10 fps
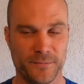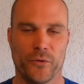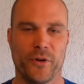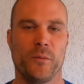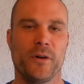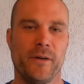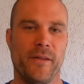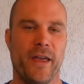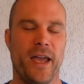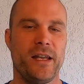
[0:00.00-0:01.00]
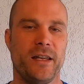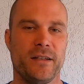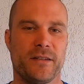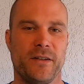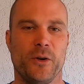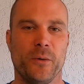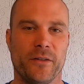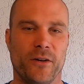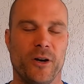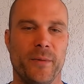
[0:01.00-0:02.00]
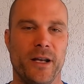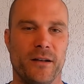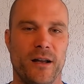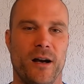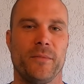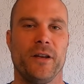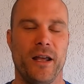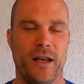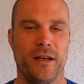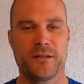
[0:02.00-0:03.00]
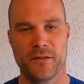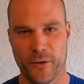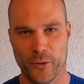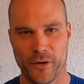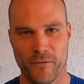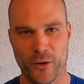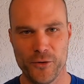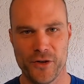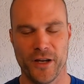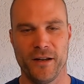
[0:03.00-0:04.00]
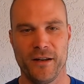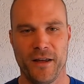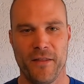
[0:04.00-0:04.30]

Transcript: Well, somewhere around the eighties, the U S Army adopted a civilian version